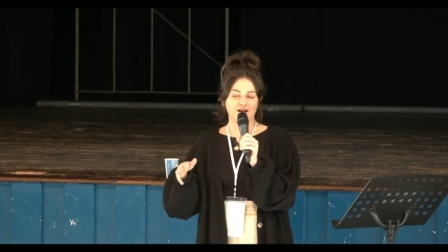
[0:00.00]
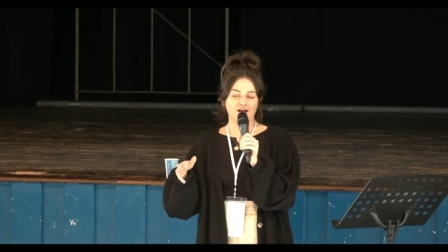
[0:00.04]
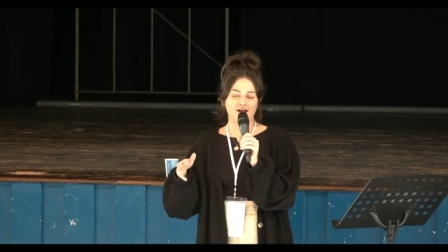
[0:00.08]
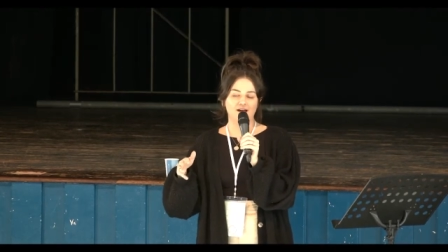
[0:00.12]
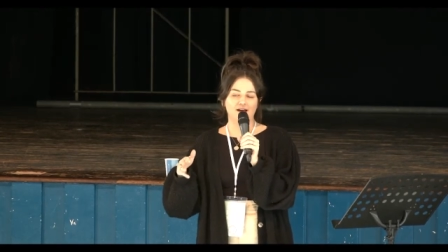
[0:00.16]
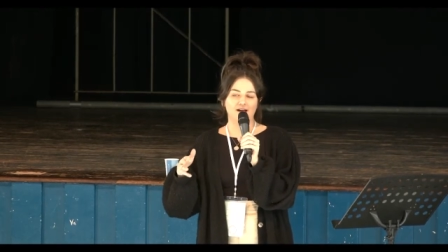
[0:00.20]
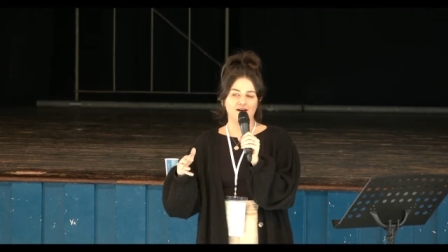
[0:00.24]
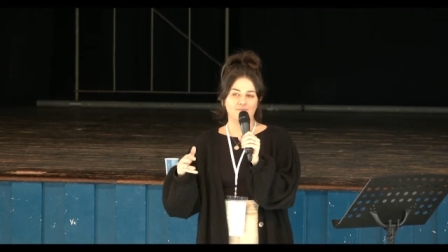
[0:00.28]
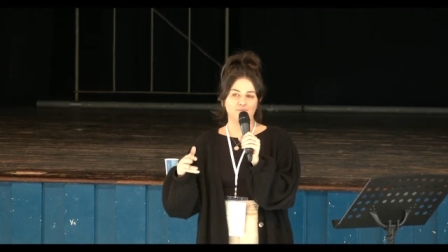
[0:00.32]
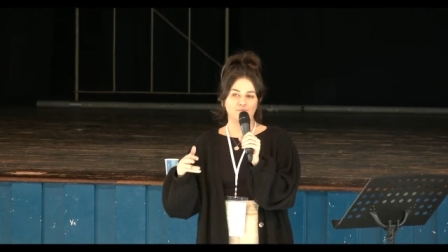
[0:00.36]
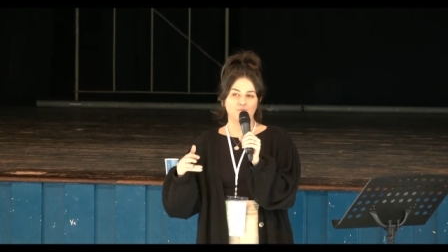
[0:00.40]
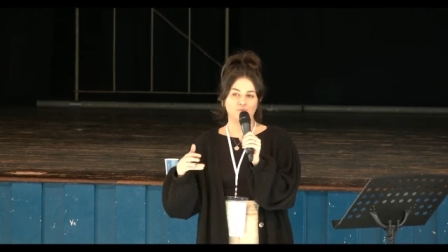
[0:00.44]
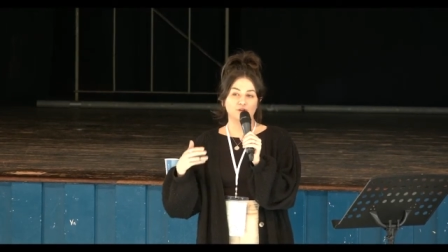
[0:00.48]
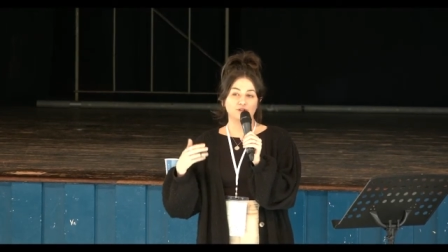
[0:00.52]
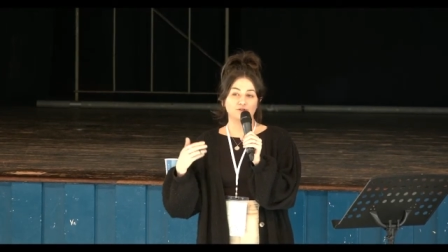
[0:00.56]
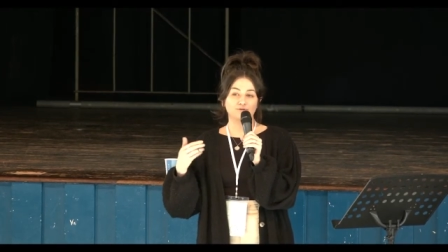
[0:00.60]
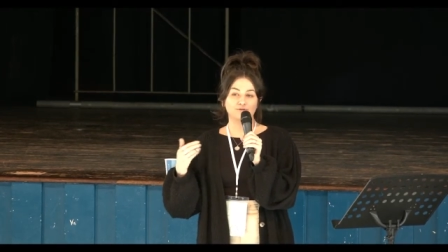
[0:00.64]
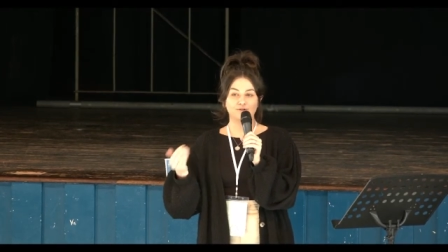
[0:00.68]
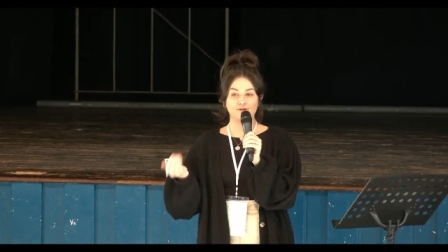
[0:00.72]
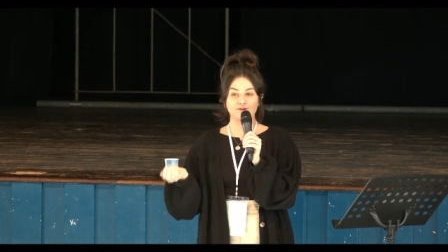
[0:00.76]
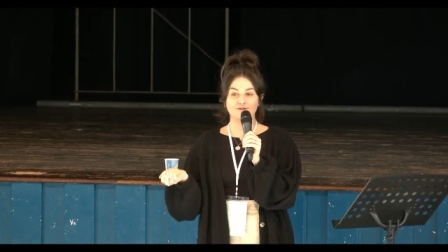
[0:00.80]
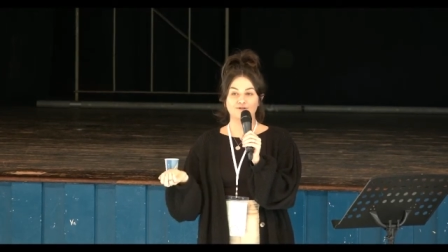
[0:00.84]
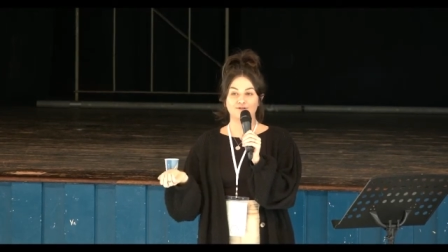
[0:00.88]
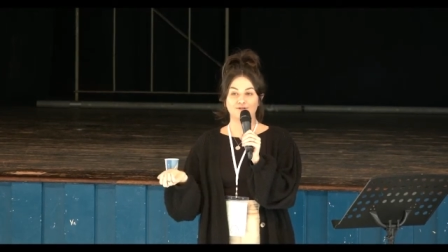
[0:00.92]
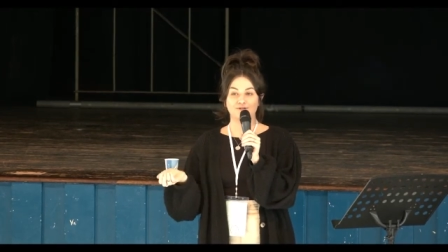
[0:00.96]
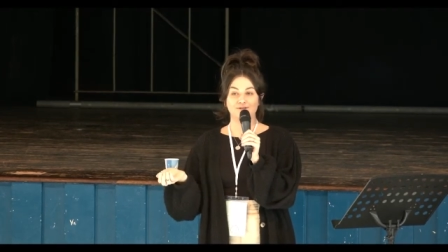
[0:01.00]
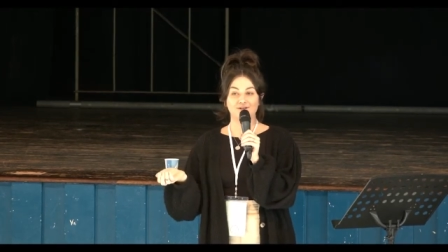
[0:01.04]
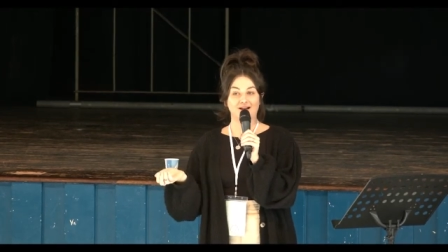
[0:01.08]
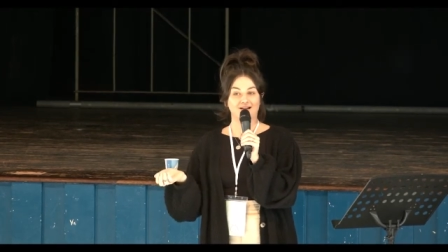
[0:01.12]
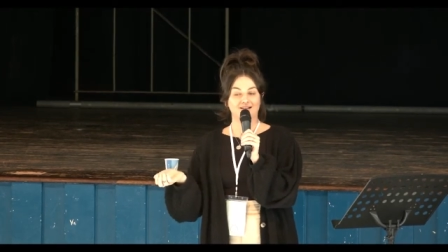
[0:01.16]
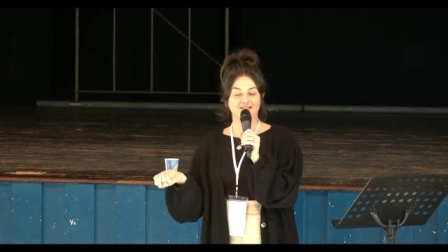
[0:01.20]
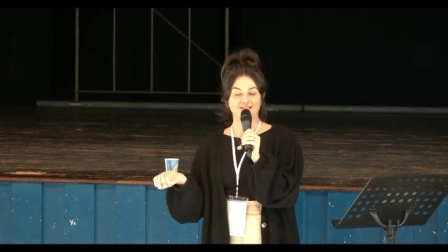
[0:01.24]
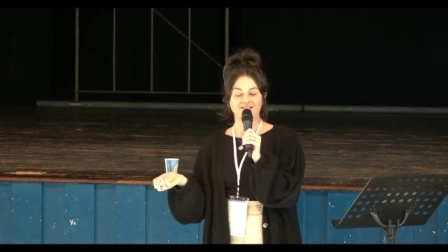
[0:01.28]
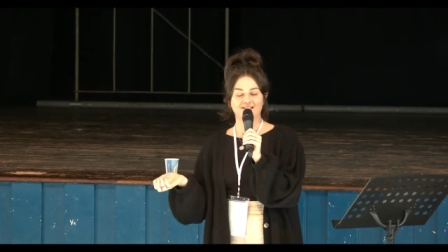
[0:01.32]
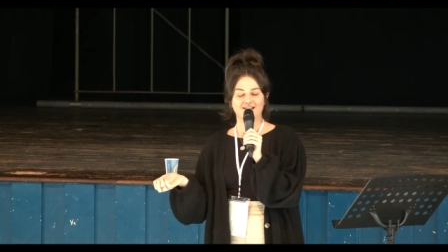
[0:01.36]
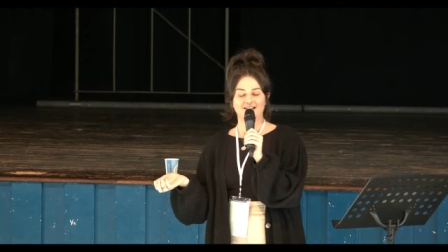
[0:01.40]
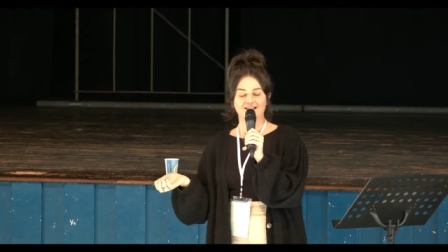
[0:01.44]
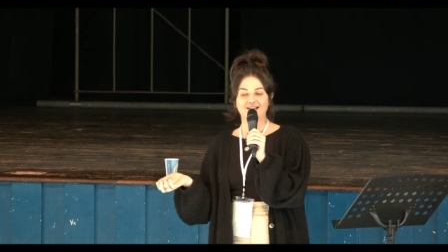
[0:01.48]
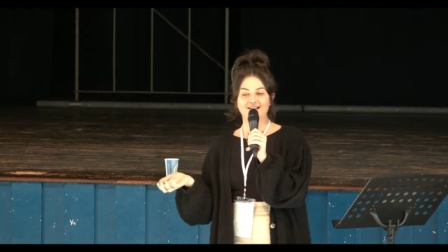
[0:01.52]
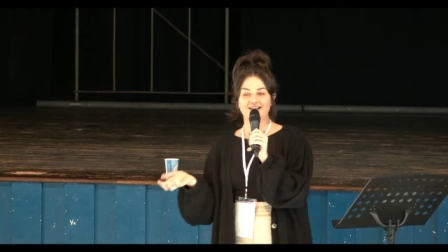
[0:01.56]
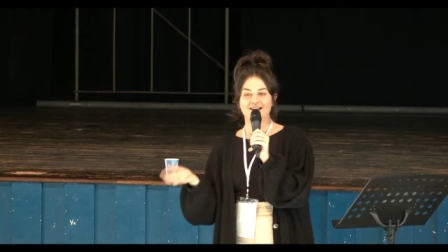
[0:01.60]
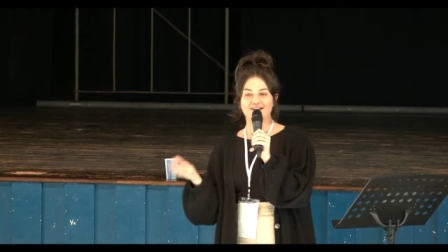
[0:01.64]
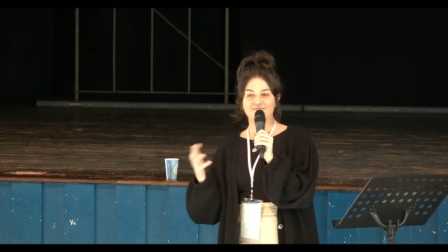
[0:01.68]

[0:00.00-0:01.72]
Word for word: um, which follows on nicely.